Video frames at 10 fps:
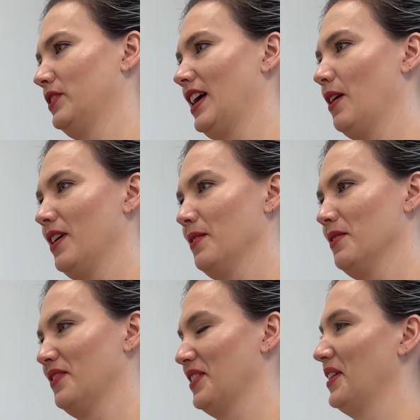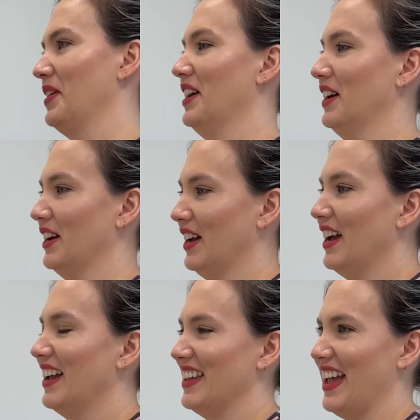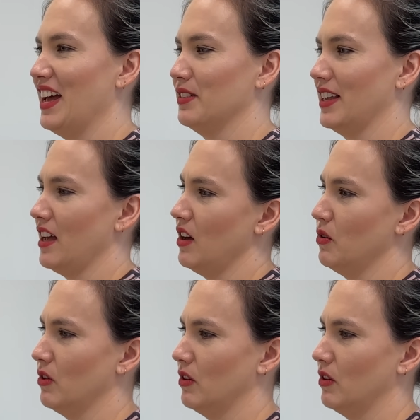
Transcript: was that way, one foot was that way. Was it? Yeah, I was like, oh,